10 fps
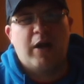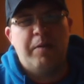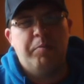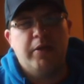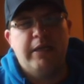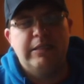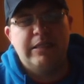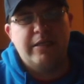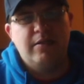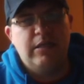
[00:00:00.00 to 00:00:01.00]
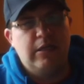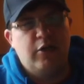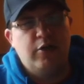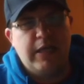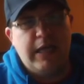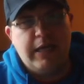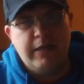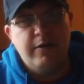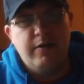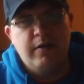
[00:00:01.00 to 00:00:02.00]
more complicated like a
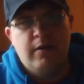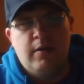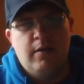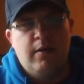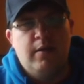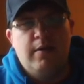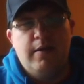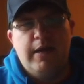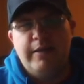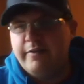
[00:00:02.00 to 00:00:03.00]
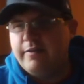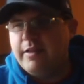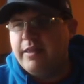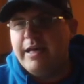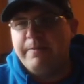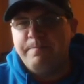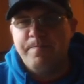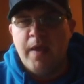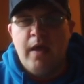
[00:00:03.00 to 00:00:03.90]
hurricane or anything like that.